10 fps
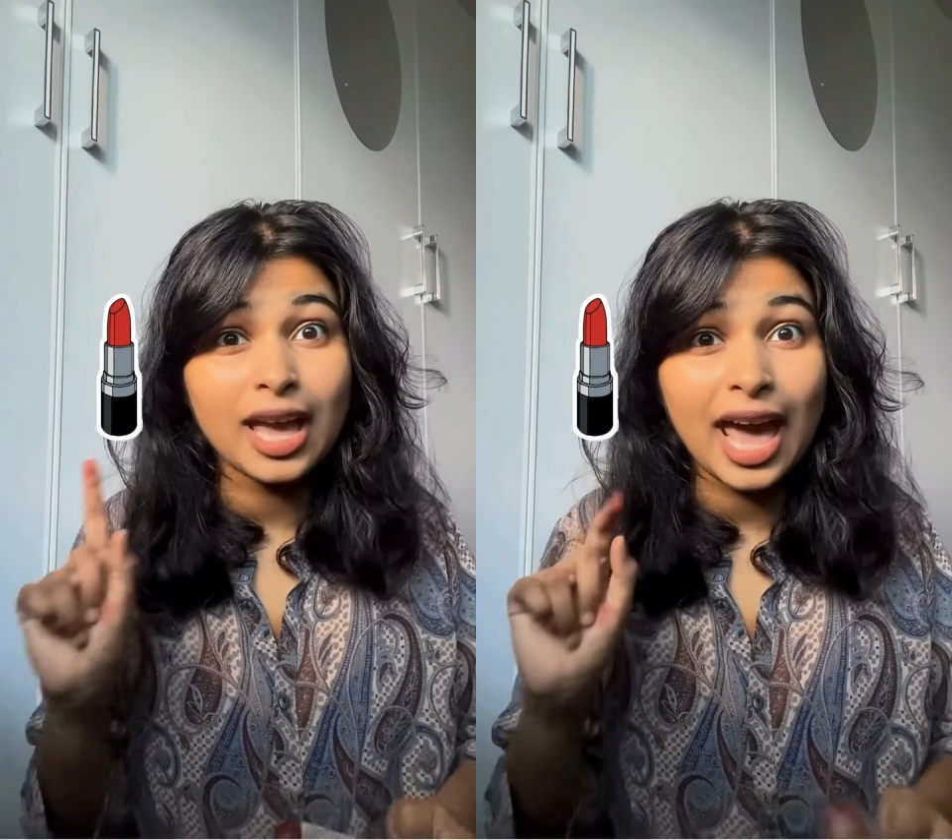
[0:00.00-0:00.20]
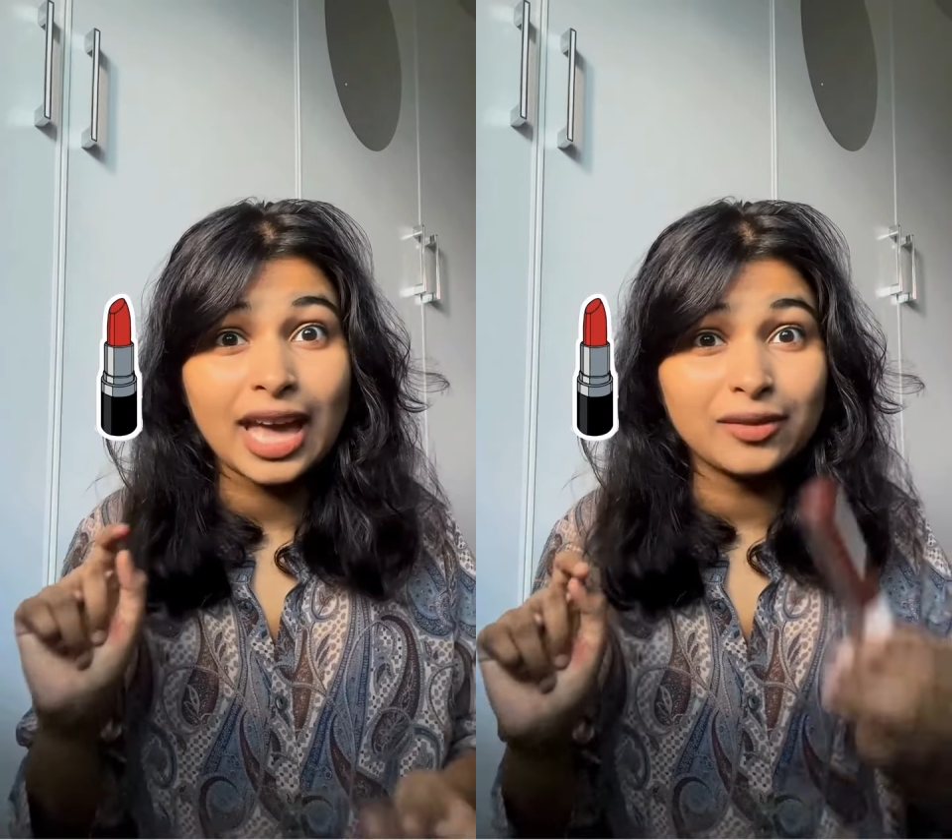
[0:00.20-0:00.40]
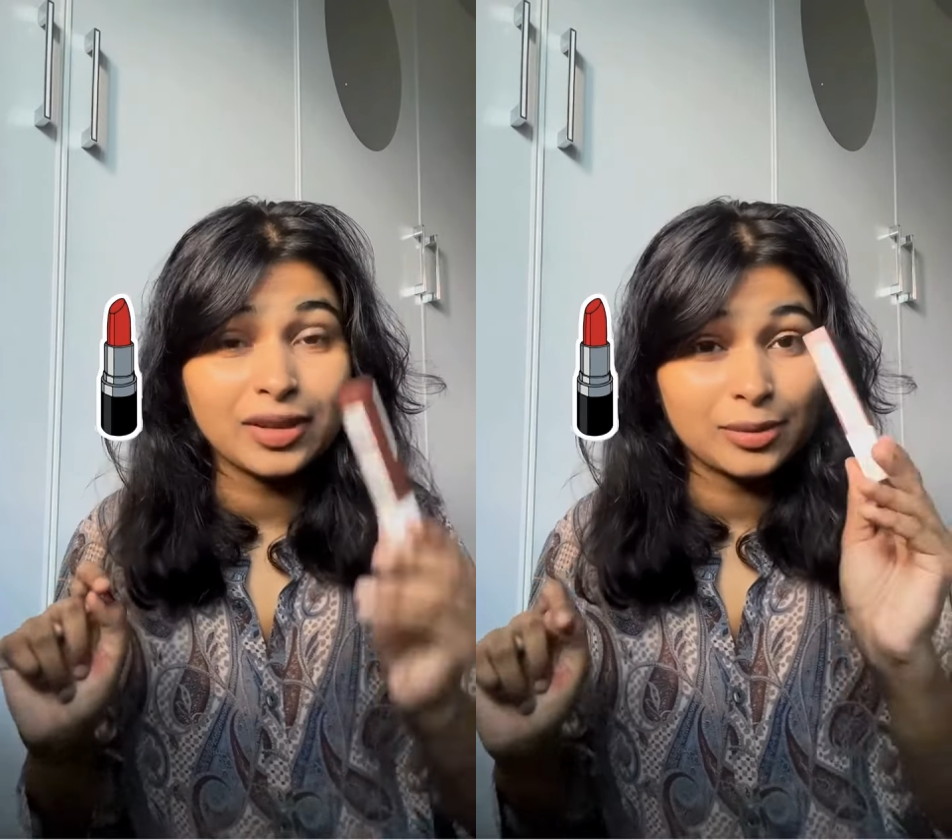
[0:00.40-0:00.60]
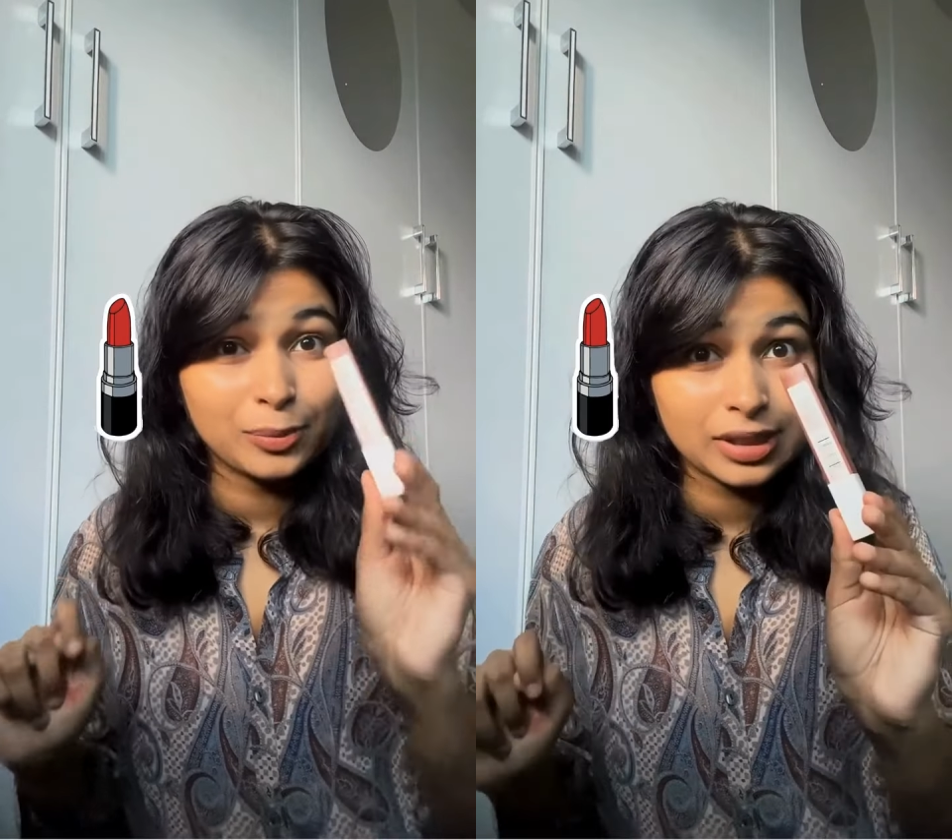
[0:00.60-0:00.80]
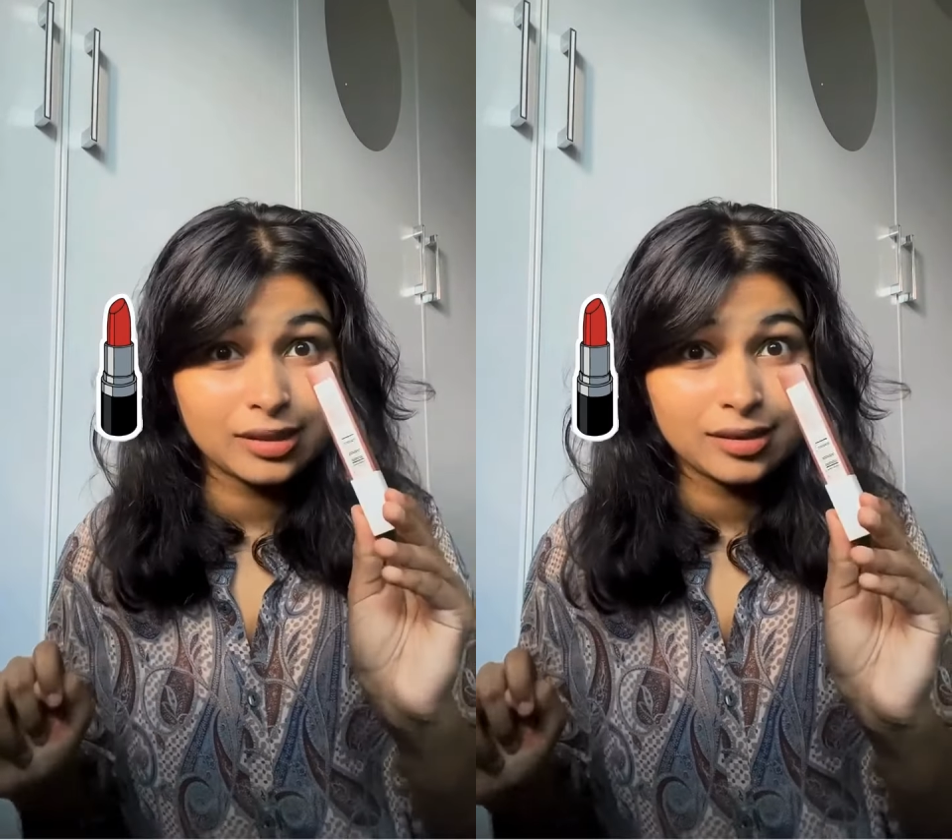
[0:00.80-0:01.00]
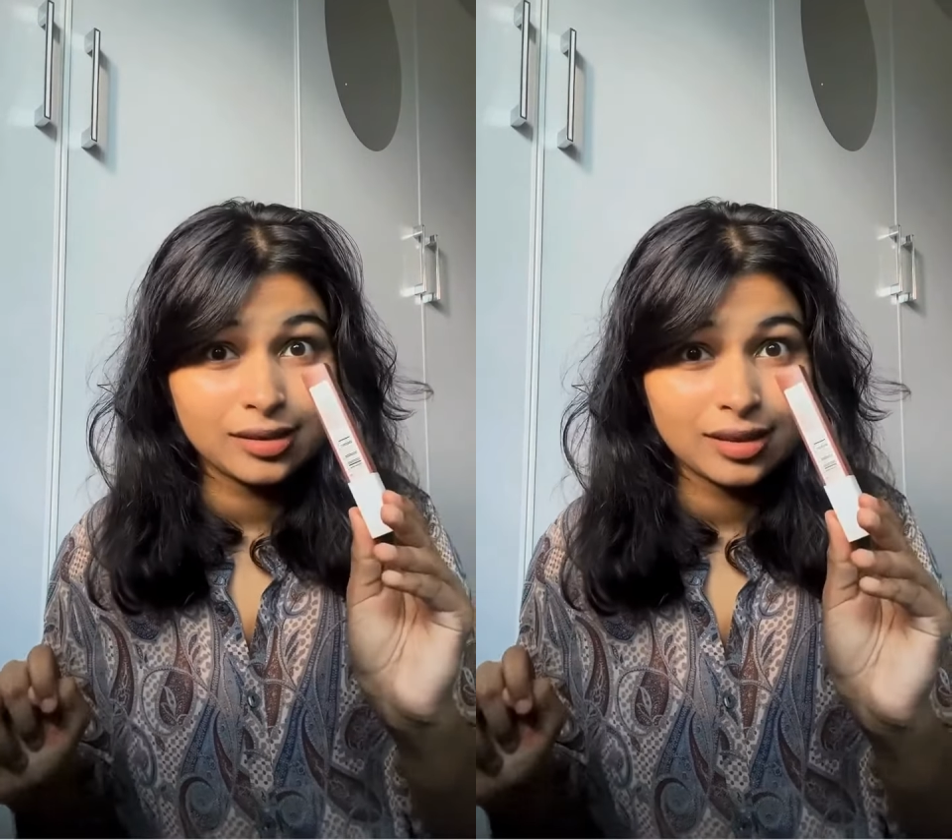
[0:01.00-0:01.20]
and even lipsticks.